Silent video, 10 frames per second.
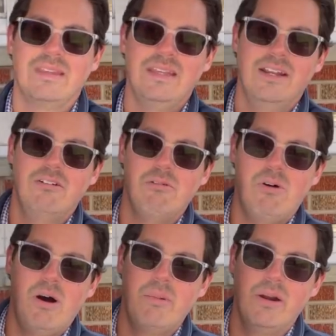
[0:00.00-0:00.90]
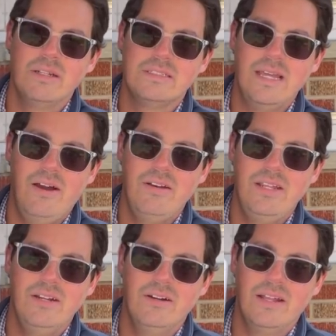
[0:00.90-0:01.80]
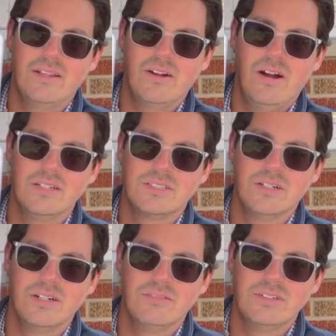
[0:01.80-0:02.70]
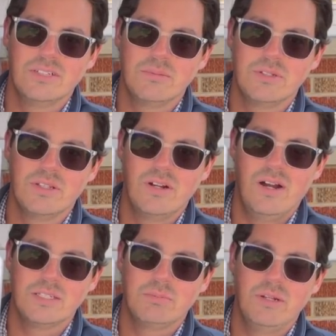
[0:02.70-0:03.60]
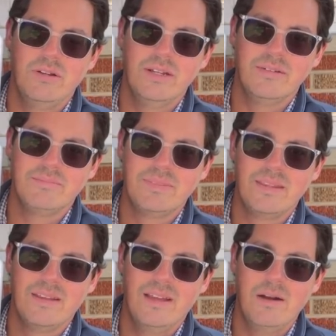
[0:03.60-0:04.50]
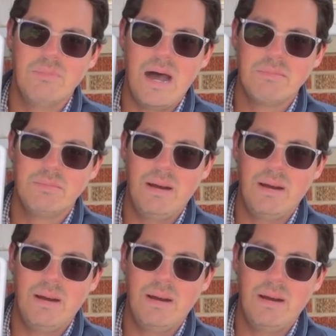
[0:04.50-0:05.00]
a Walmart is down here on the cost curve in terms of the cost per unit. A mom and